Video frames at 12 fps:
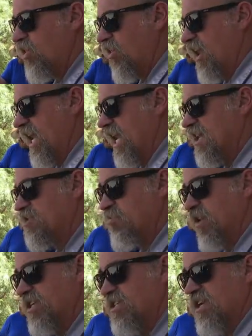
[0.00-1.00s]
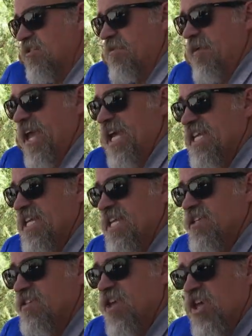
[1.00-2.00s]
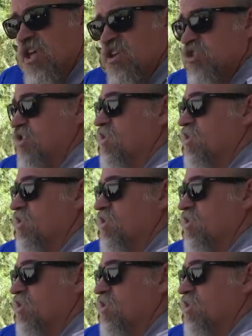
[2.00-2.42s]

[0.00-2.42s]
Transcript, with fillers: on your hands breaks down the manganese. So